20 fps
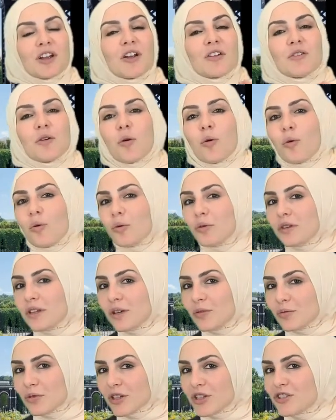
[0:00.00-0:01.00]
are the
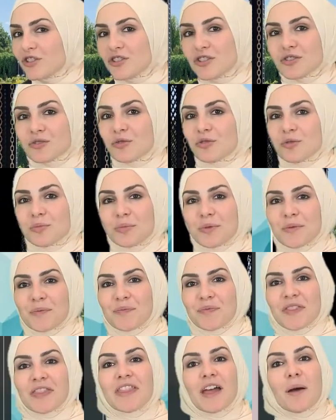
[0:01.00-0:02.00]
only religious group
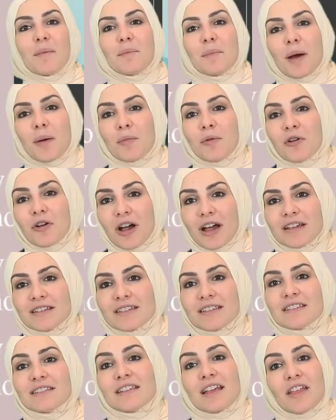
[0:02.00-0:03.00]
that
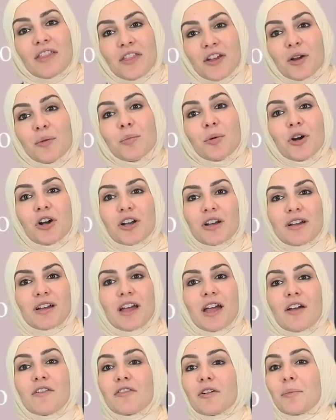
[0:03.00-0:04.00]
memorizes their book
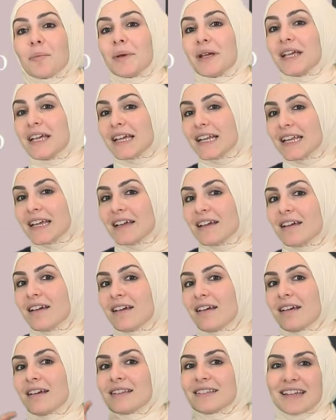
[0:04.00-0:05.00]
from beginning
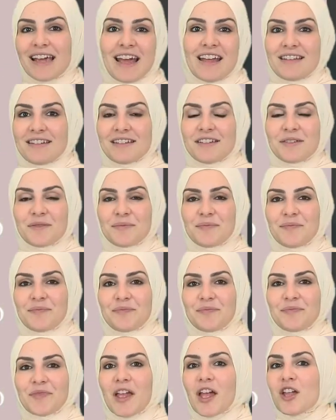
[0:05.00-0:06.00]
to end.
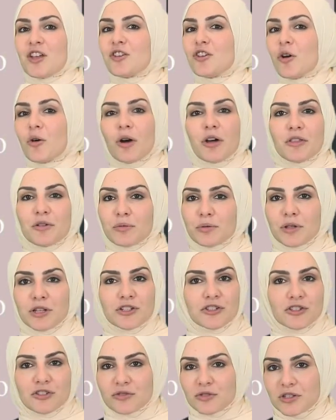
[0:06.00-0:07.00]
No other
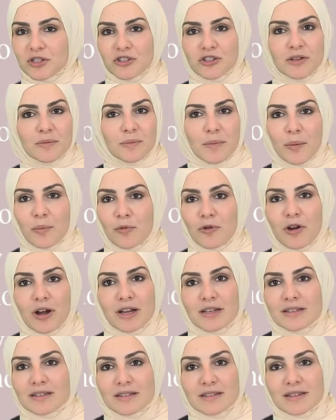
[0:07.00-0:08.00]
religious tradition
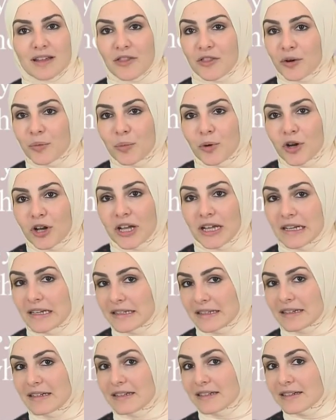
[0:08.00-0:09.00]
memorizes their book in
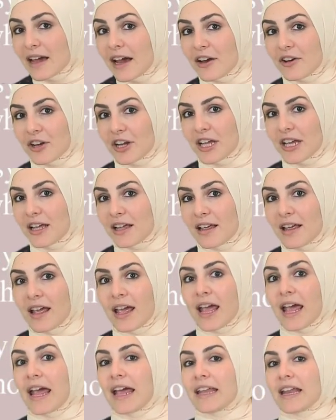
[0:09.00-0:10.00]
its entirety.
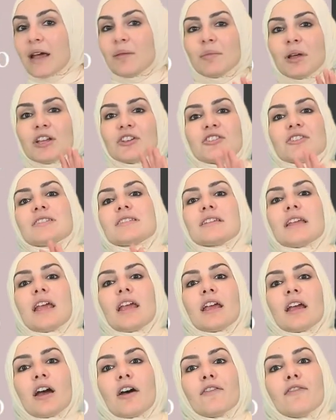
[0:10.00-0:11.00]
And I'm not just
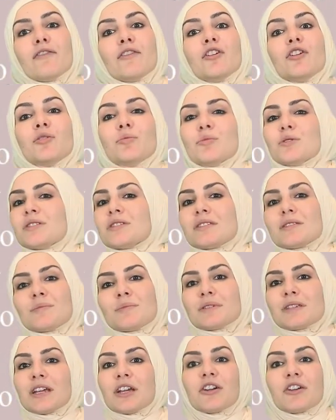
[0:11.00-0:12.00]
saying a few
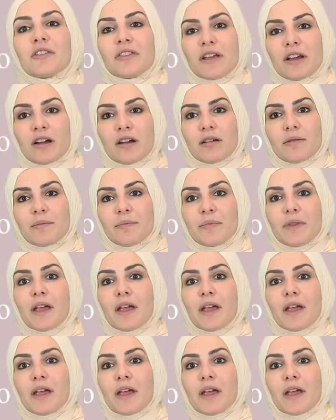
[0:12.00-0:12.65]
Muslims here and there,